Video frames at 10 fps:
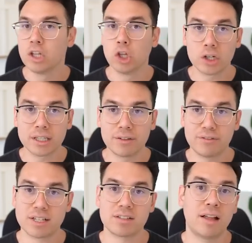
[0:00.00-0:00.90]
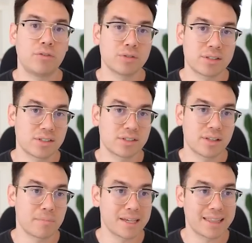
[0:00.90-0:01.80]
Look at the VIX levels. This is
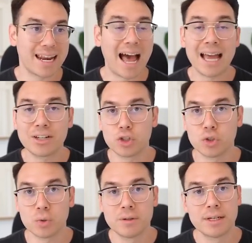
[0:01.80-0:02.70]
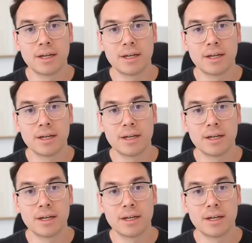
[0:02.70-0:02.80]
something that I do,